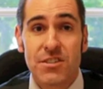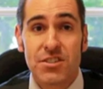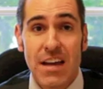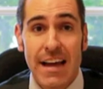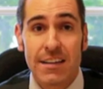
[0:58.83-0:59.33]

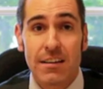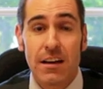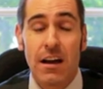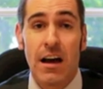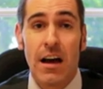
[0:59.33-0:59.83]

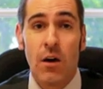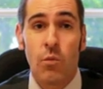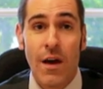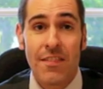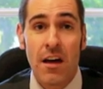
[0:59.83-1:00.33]
check
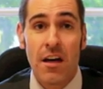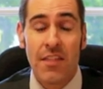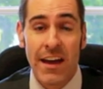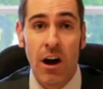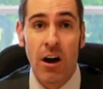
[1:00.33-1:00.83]
whether
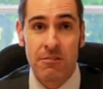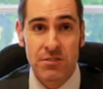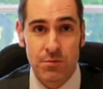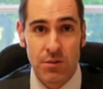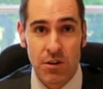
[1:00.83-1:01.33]
they are a
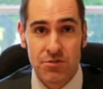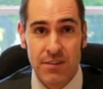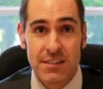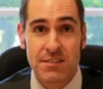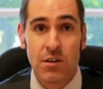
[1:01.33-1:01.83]

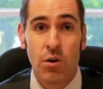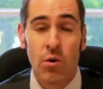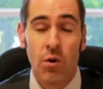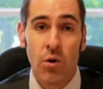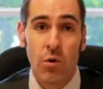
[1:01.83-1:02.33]
subcontractor
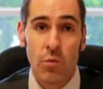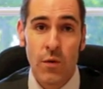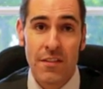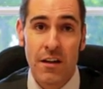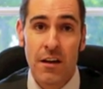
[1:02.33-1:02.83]
or
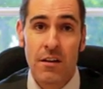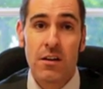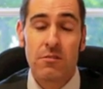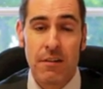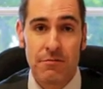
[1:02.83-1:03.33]
whether
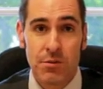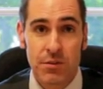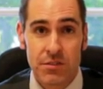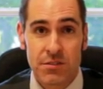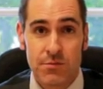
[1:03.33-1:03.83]
Revenue
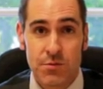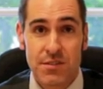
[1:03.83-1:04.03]
and Customs